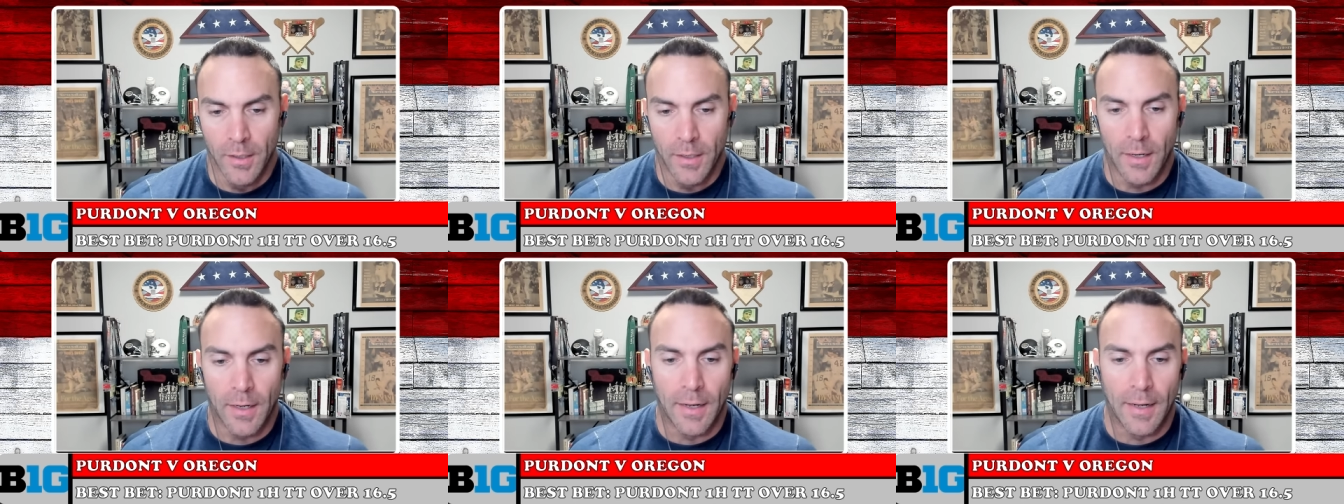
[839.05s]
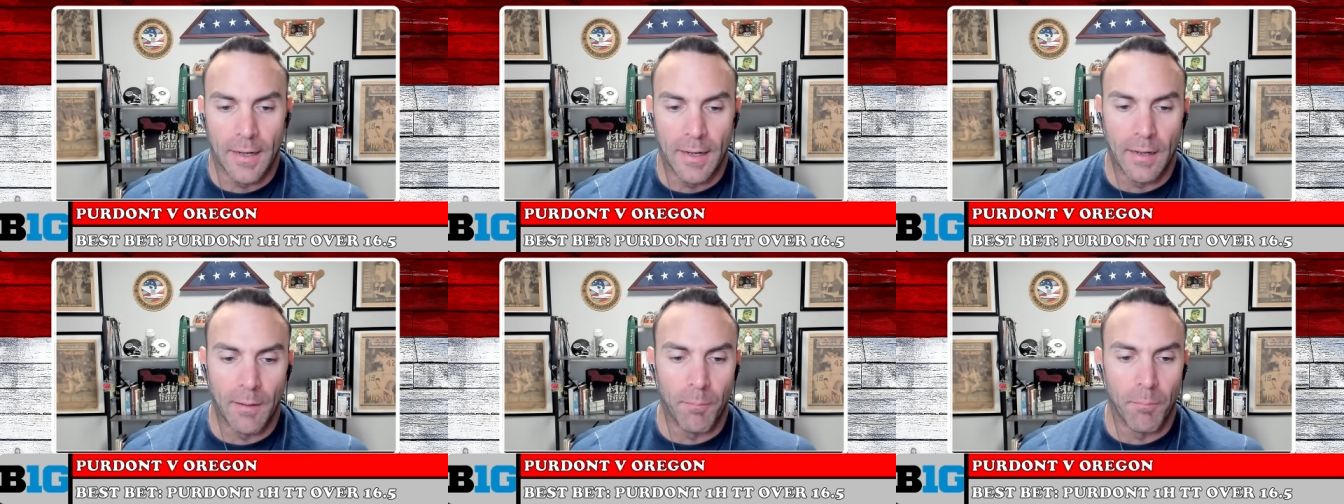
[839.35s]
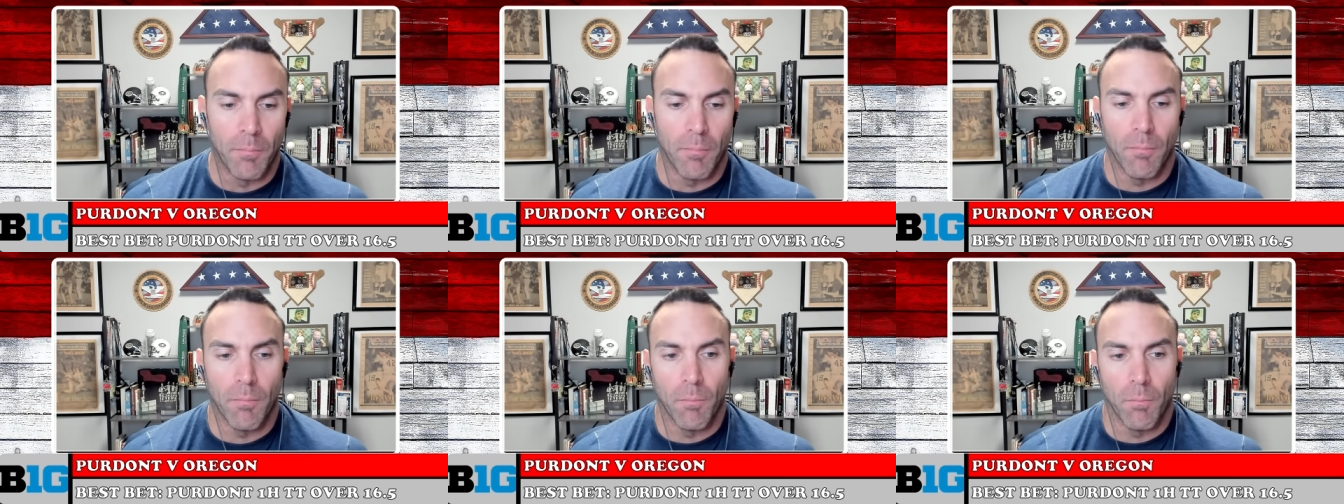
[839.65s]
I
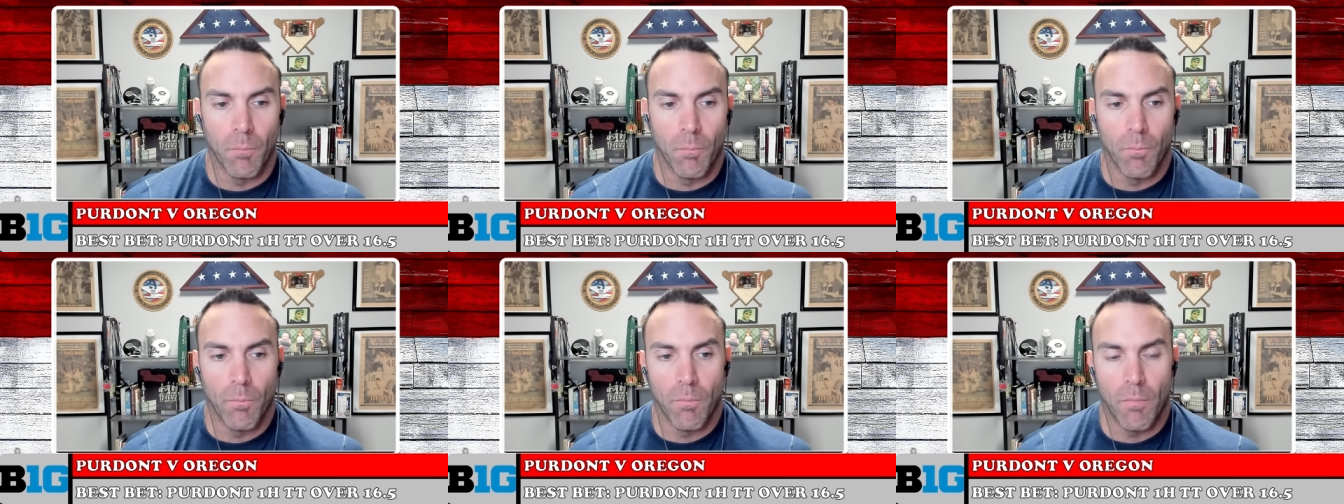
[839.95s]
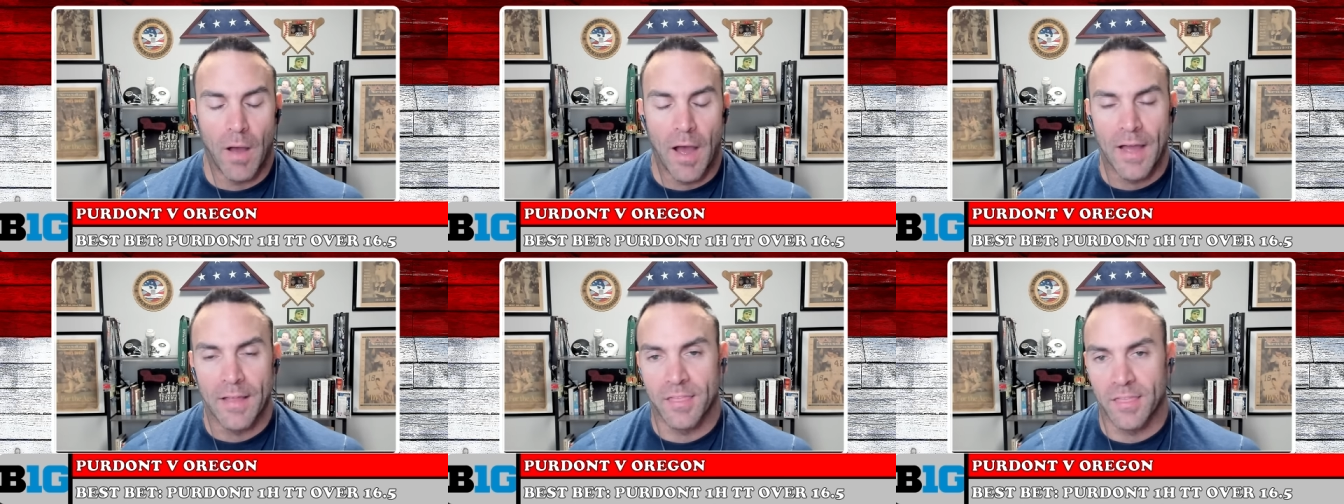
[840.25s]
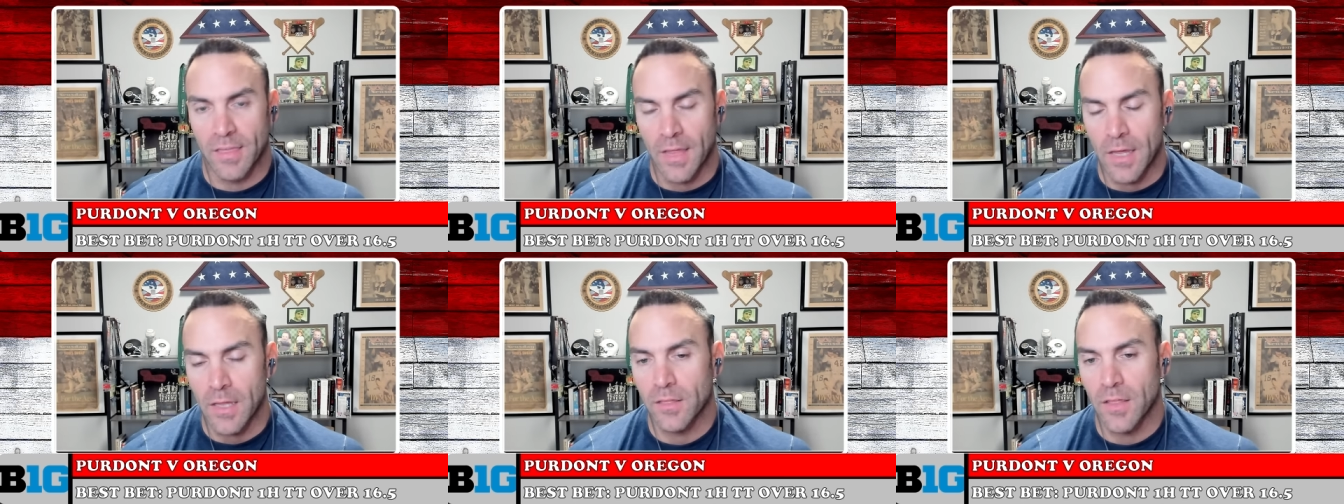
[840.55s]

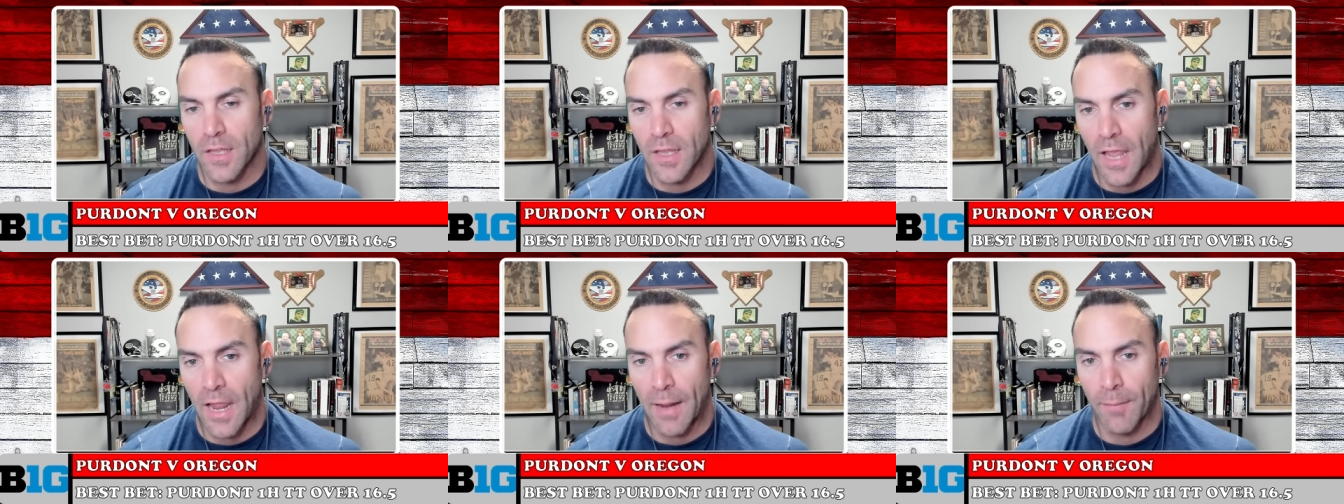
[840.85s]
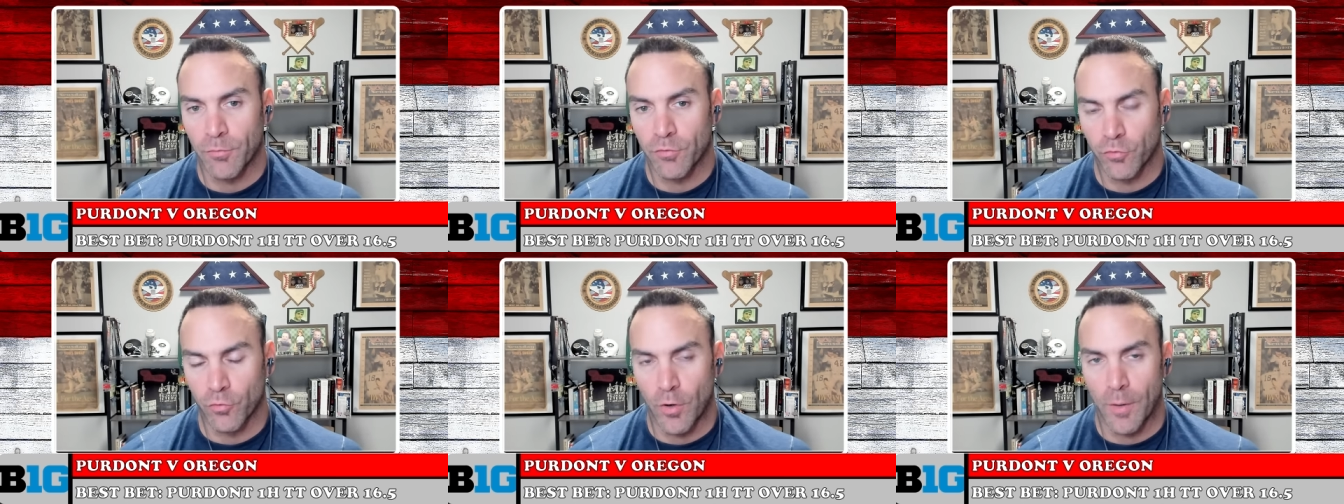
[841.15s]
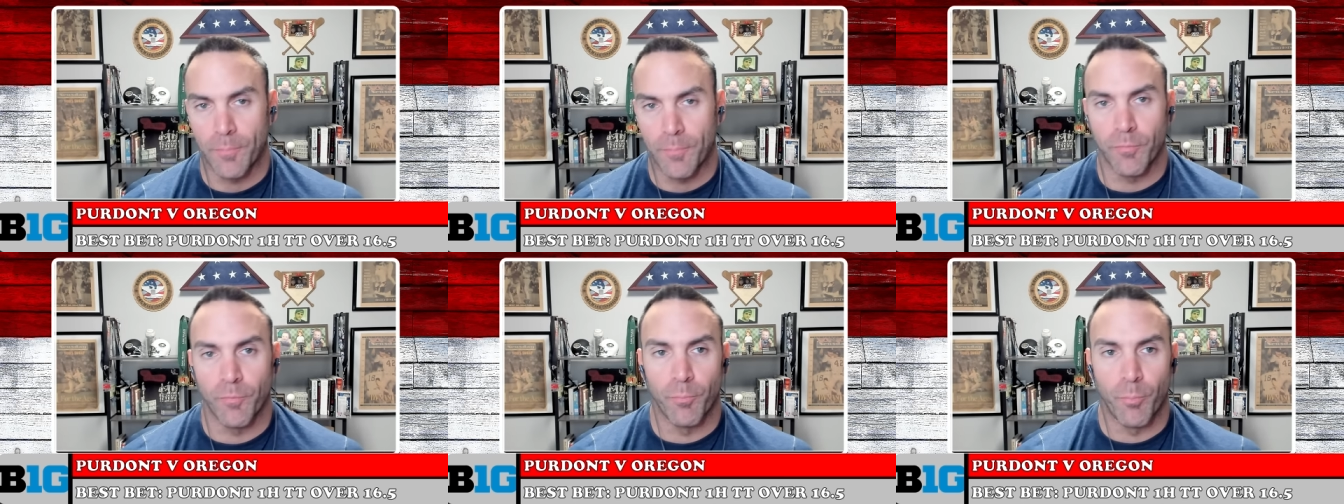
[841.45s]
think the game
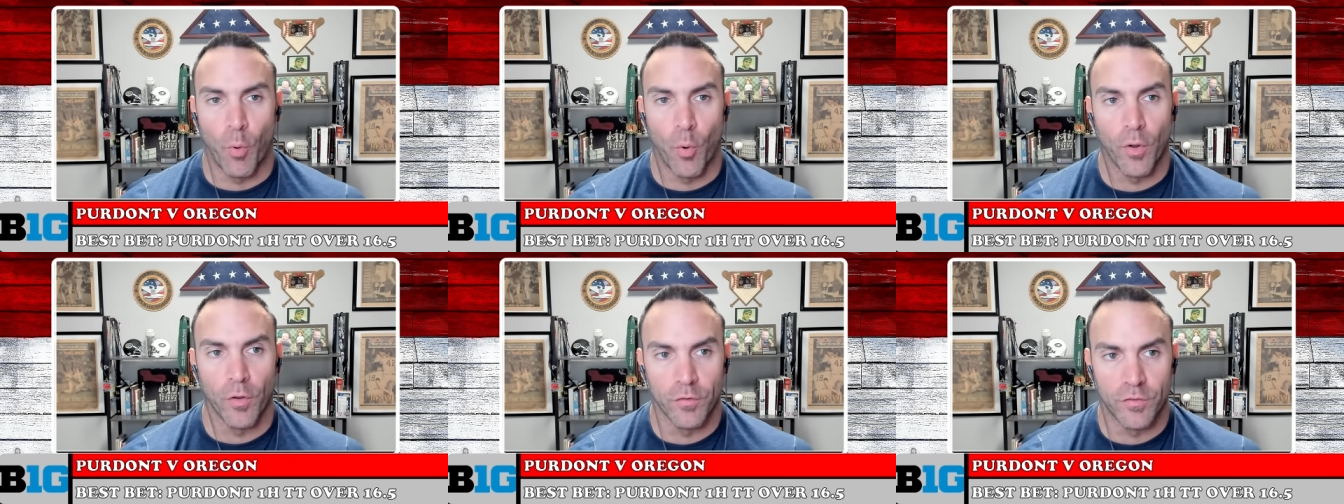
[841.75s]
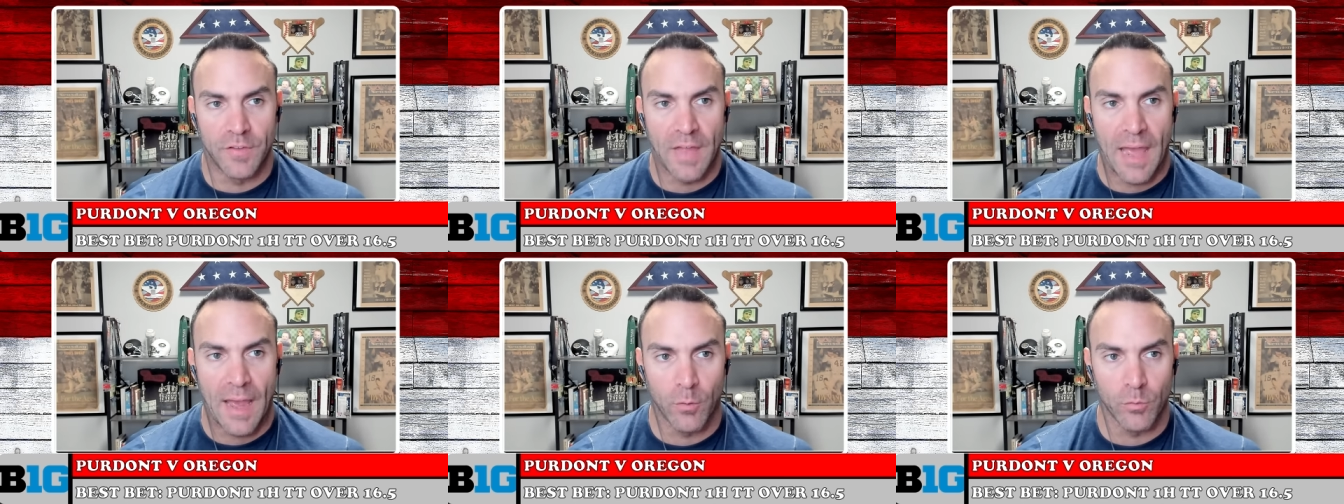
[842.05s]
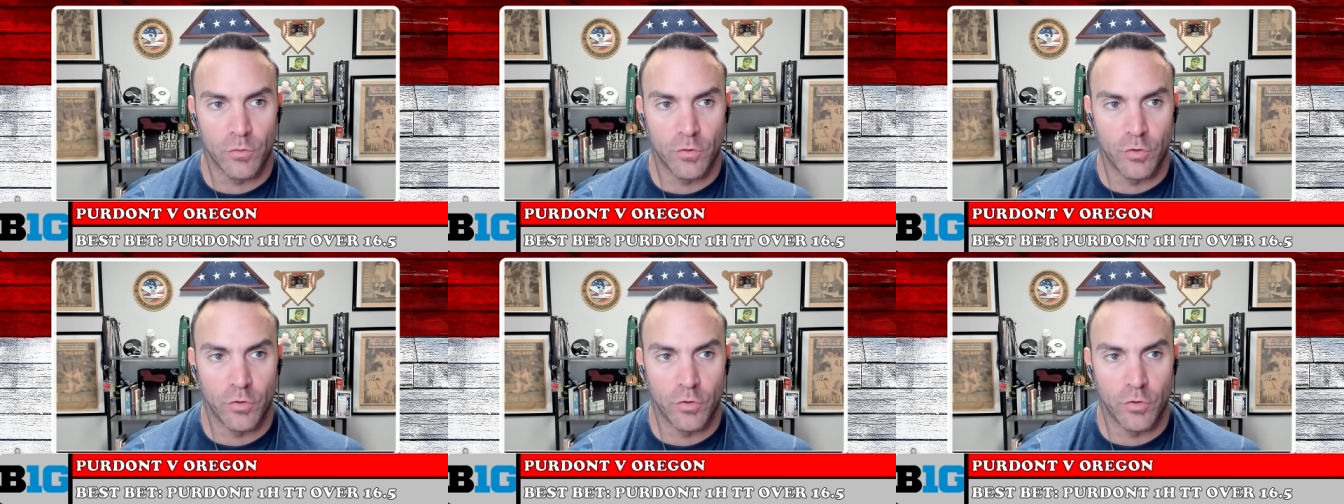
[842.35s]
script boils down